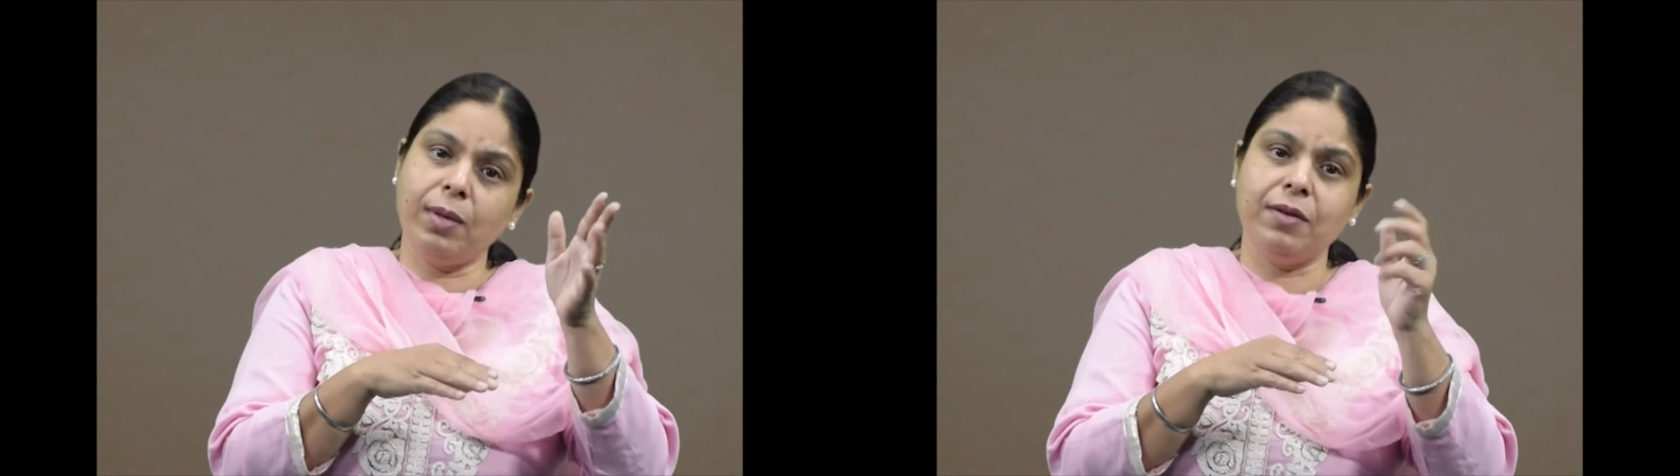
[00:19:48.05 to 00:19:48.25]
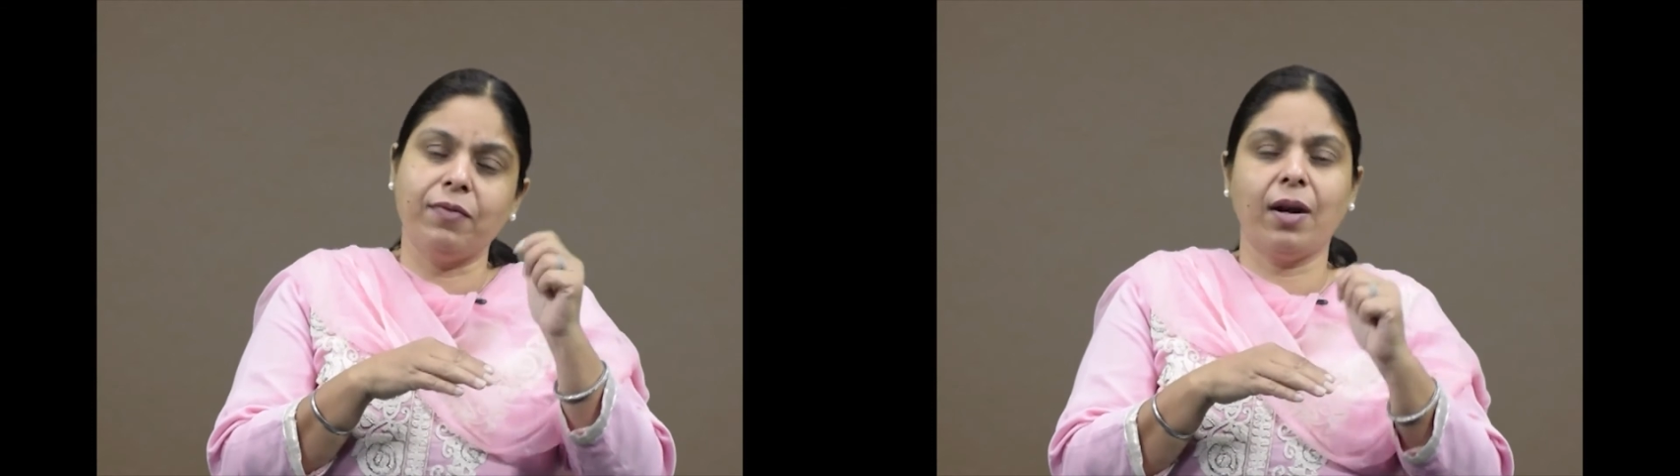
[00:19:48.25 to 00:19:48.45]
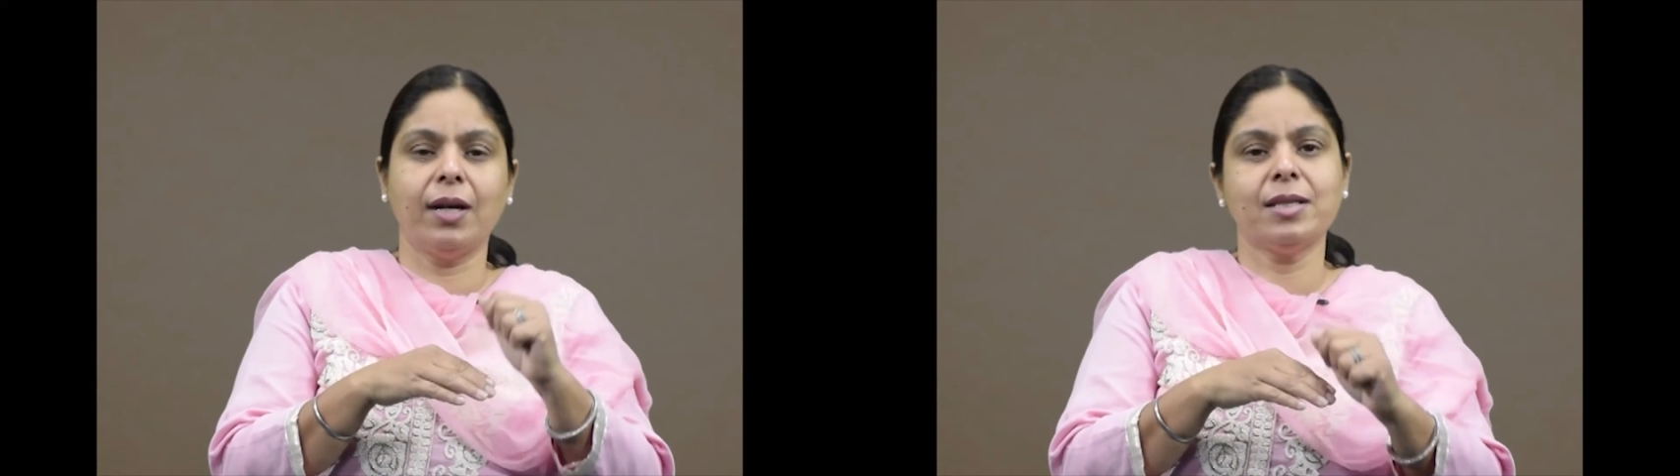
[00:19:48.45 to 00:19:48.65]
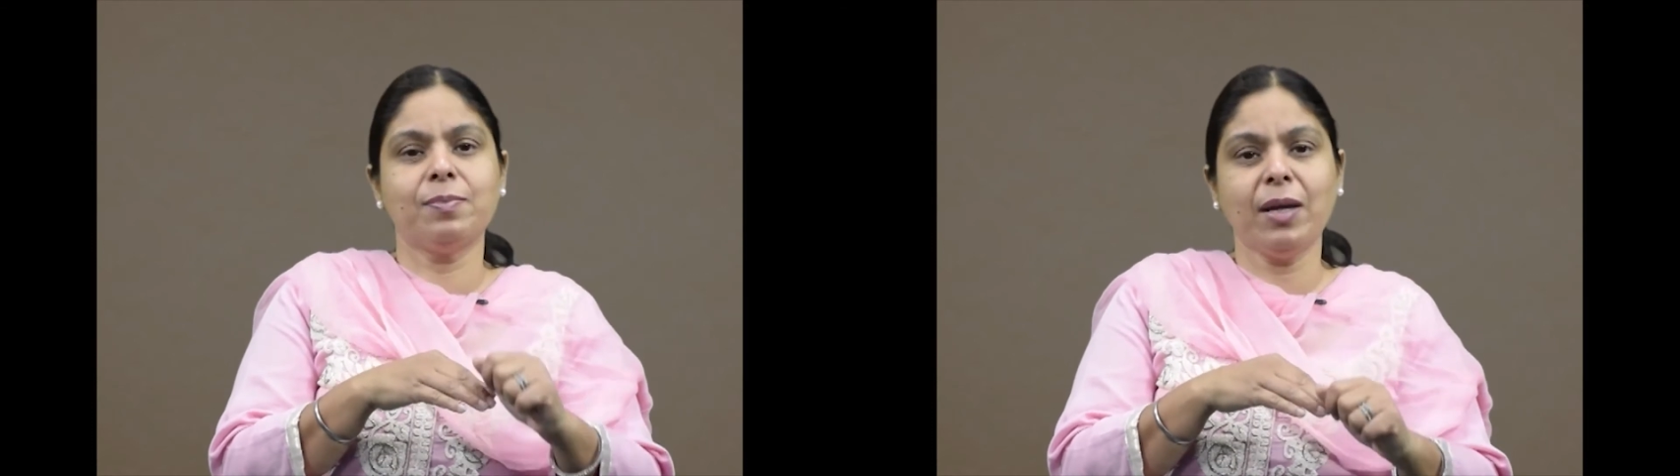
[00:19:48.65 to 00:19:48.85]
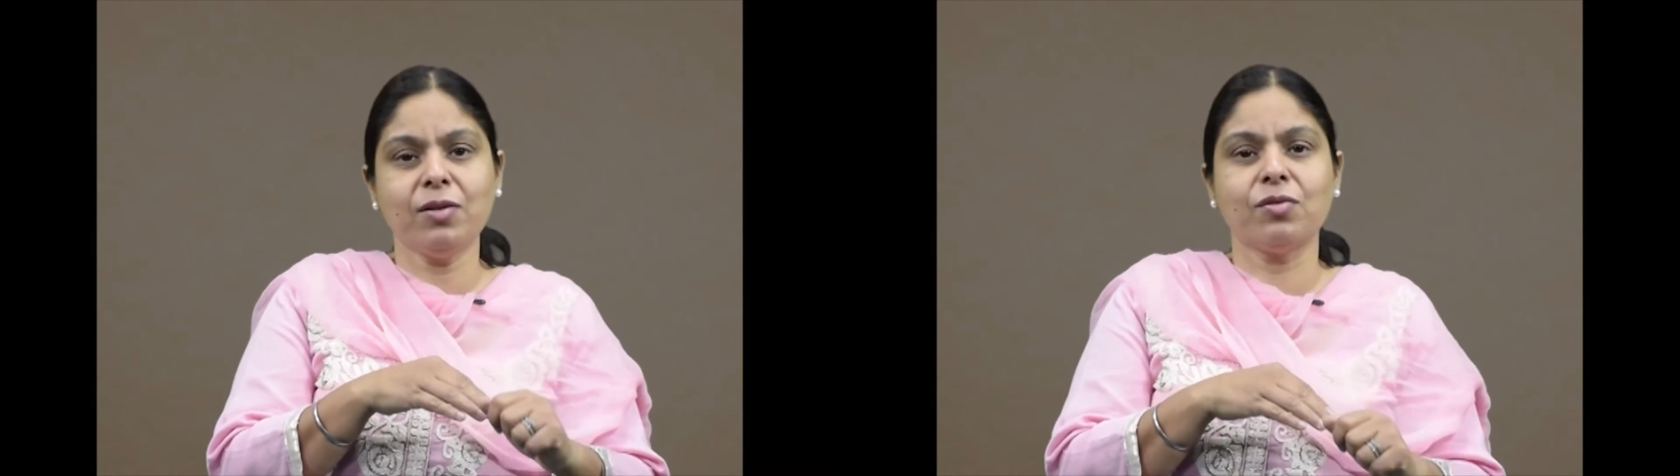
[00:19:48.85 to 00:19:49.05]
infrared
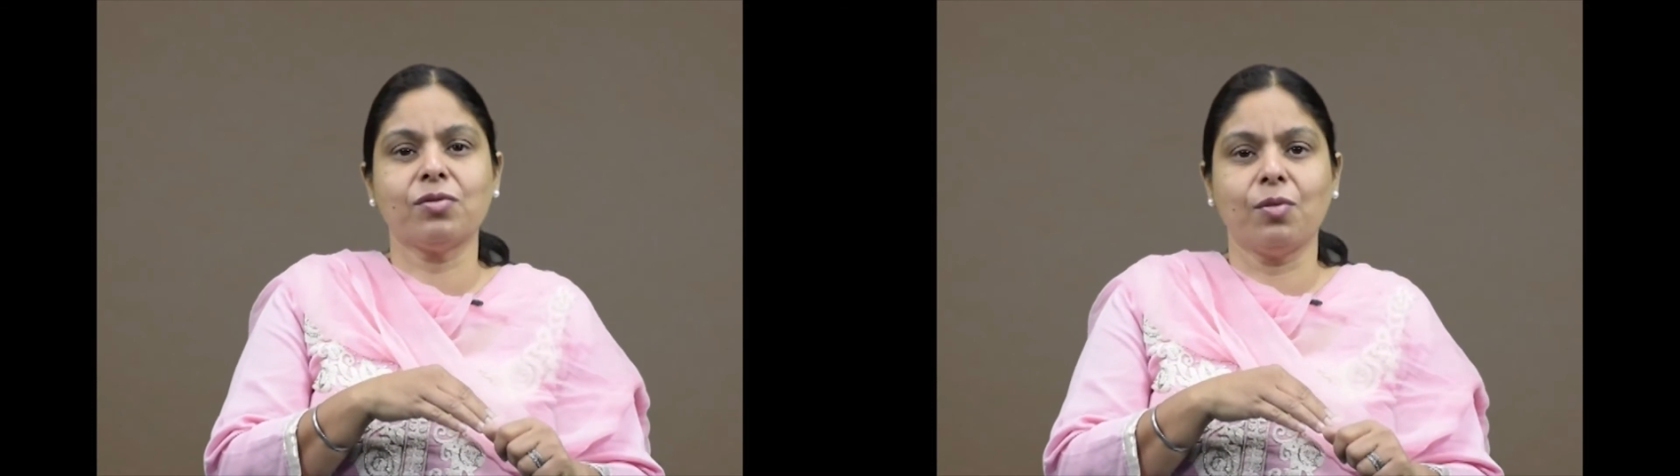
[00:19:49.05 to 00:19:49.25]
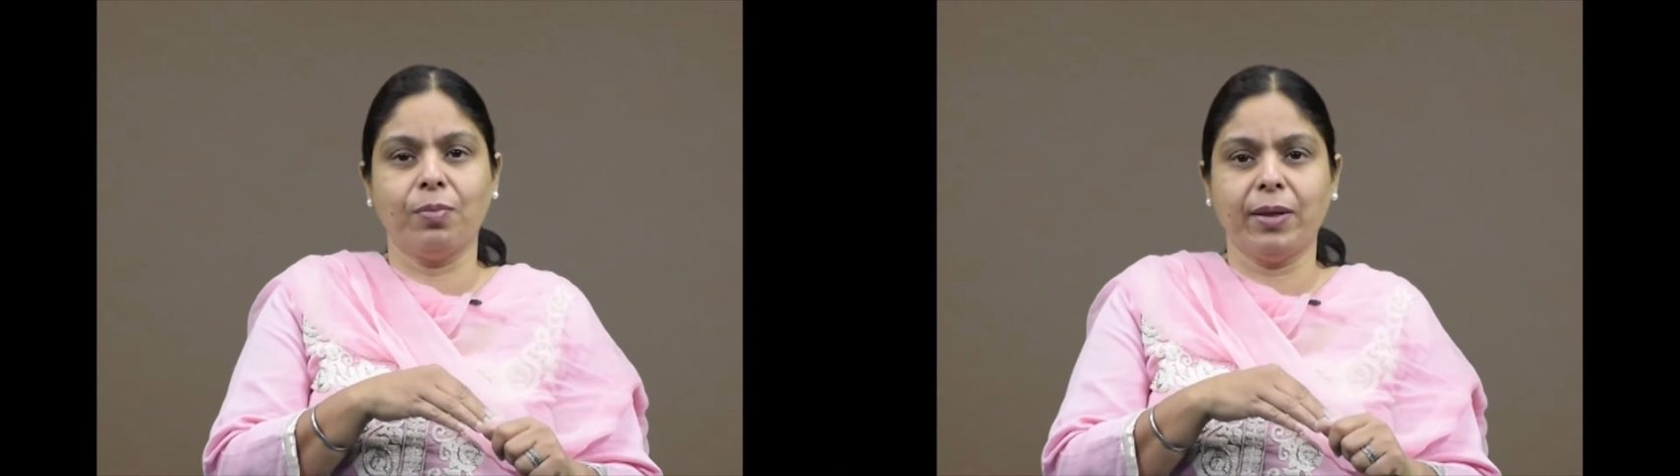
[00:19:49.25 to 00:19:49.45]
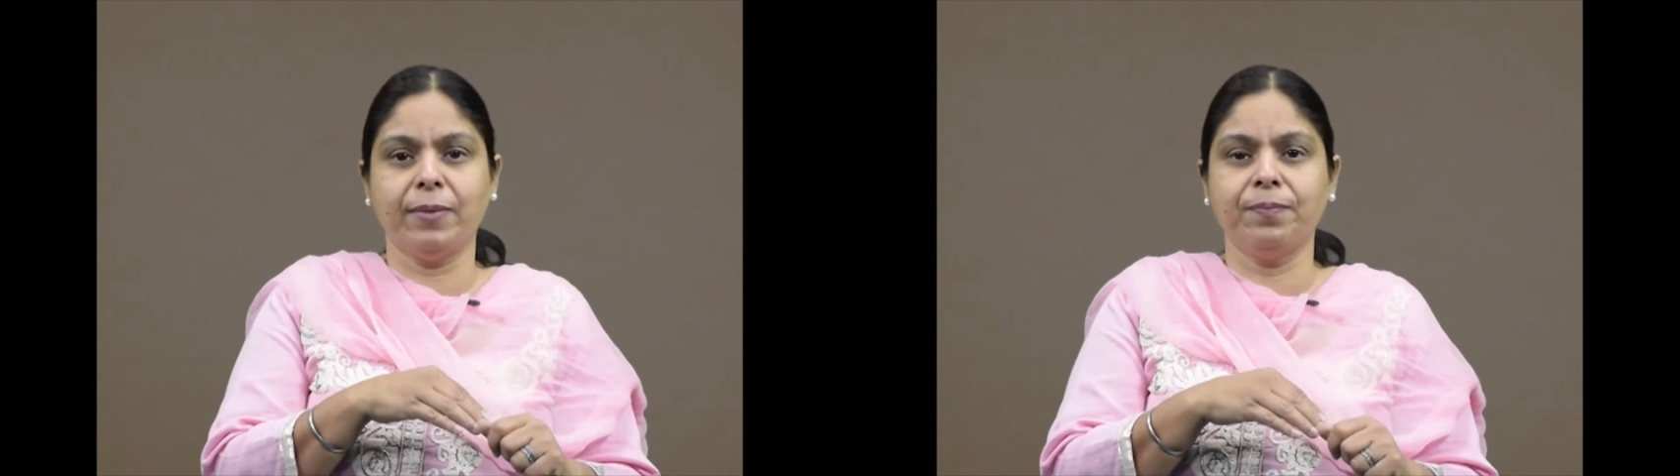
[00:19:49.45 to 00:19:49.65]
spectroscopy.